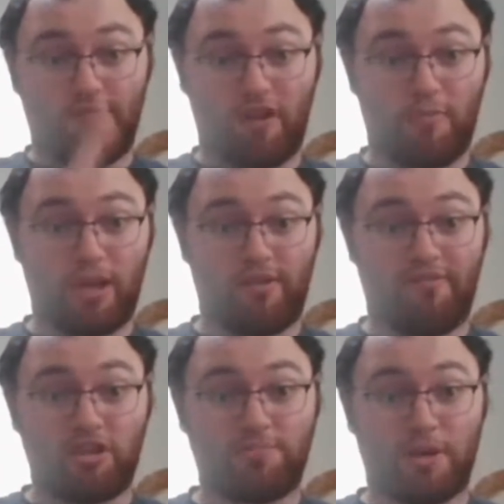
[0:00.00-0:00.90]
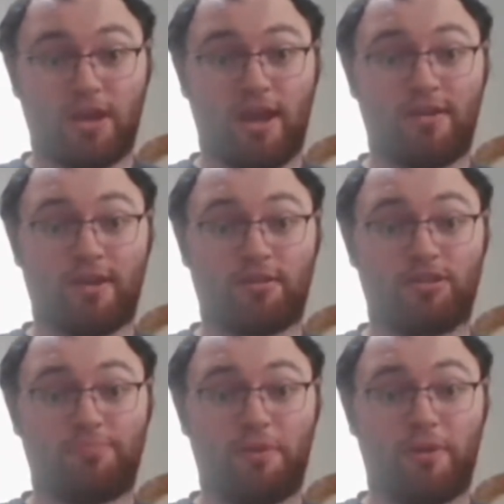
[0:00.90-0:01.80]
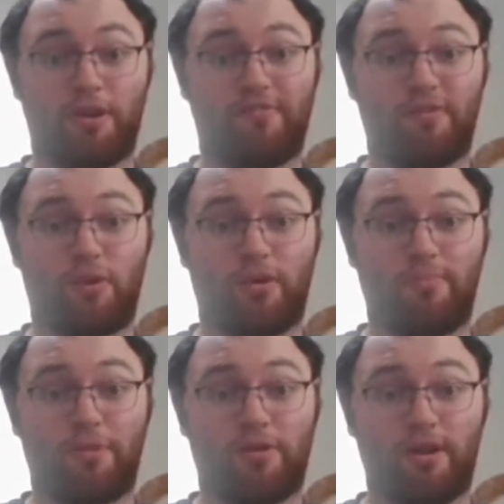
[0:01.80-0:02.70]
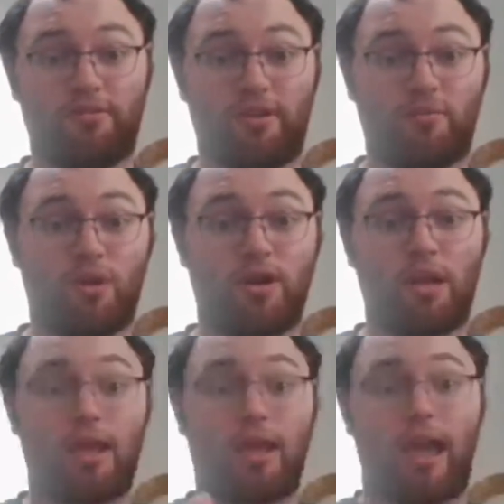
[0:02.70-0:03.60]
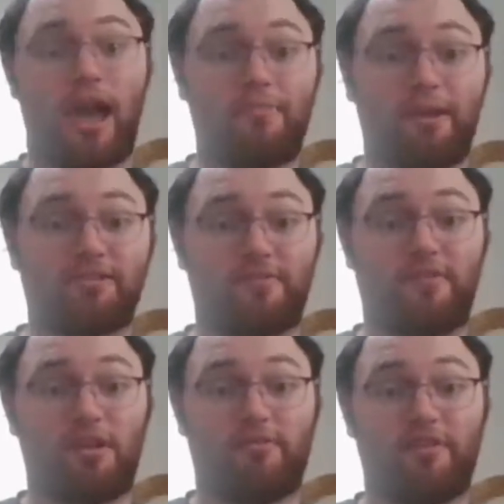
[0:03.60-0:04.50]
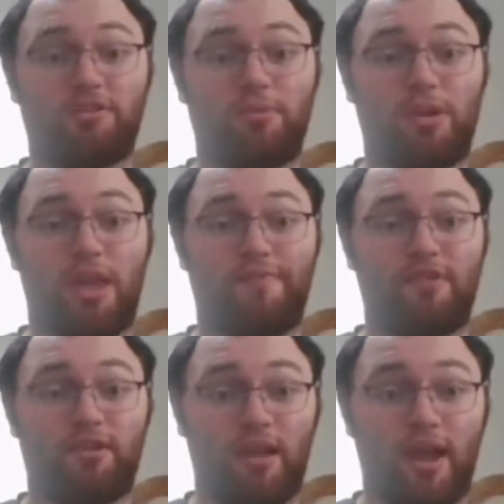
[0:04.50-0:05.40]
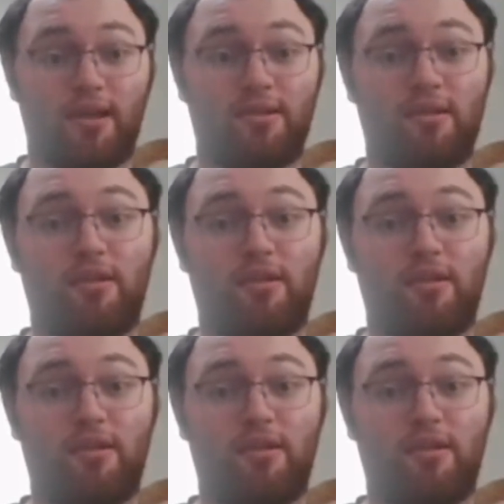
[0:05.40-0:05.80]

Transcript: Follow me on Facebook at Nicholas.Fiori.31. Add me as a friend on Facebook if you like.